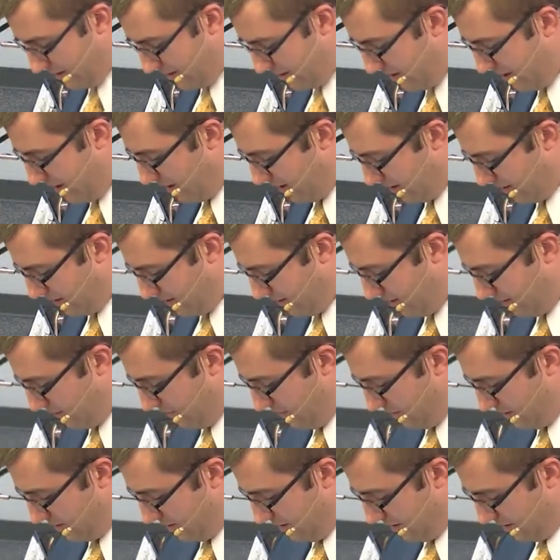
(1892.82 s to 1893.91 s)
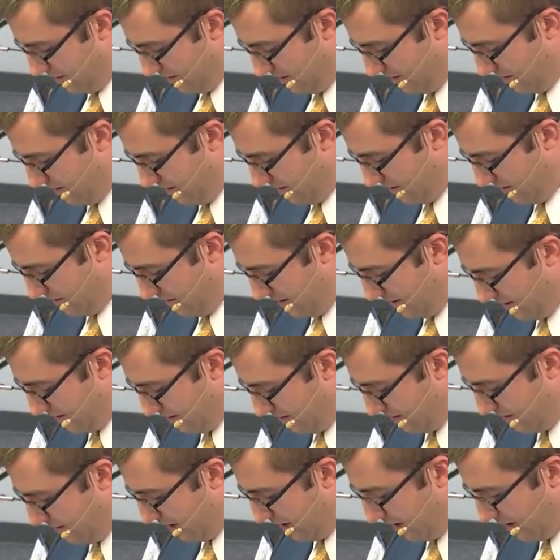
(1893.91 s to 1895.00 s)
it's sad. It's very sad. And,
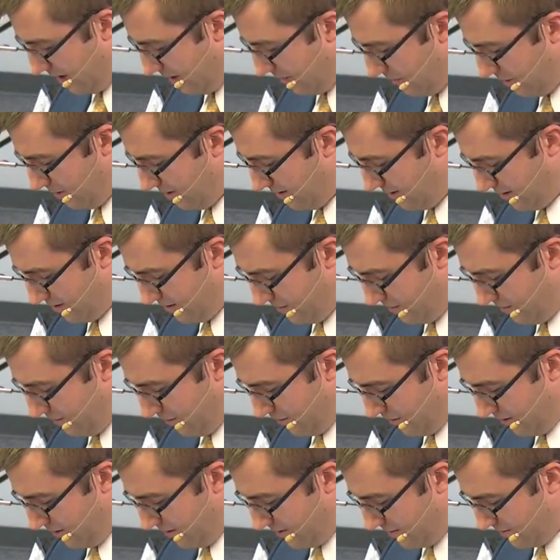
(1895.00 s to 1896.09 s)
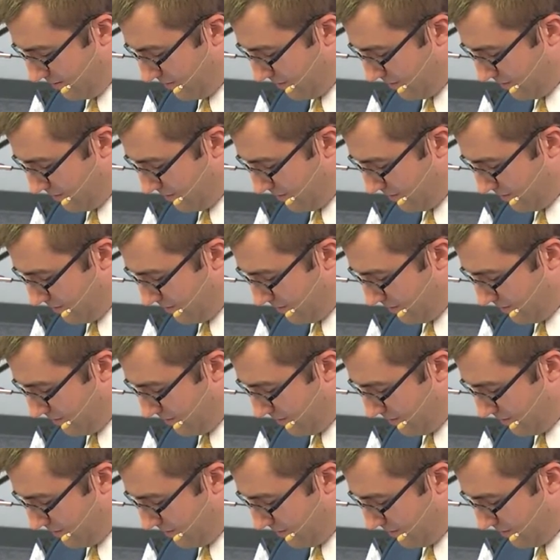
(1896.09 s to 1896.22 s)
and Amnon is a very